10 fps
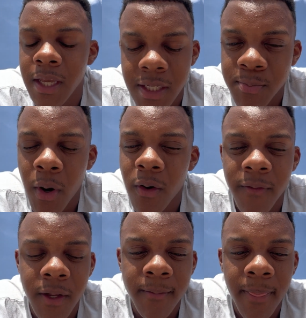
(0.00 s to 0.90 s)
it's
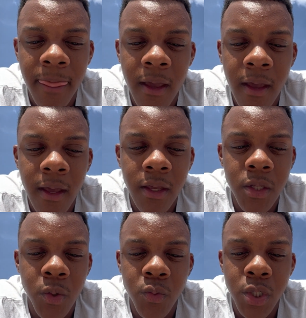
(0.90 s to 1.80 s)
perfect.
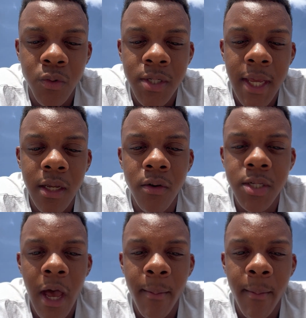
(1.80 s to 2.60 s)
You take your time